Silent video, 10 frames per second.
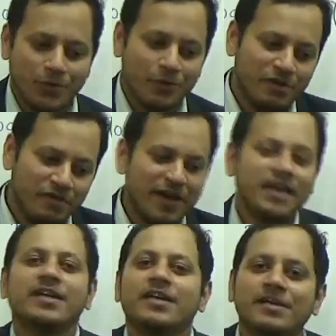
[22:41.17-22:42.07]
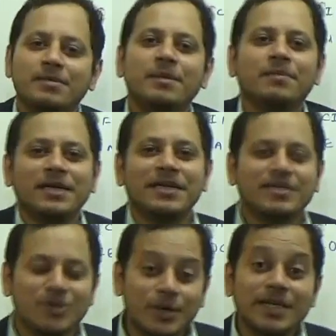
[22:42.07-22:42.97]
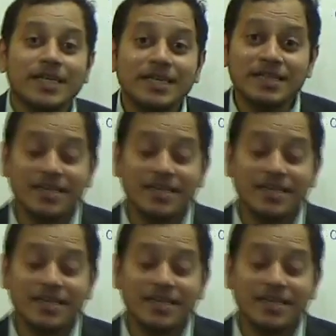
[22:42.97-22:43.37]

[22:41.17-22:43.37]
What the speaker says: You will find here, remember, it is located in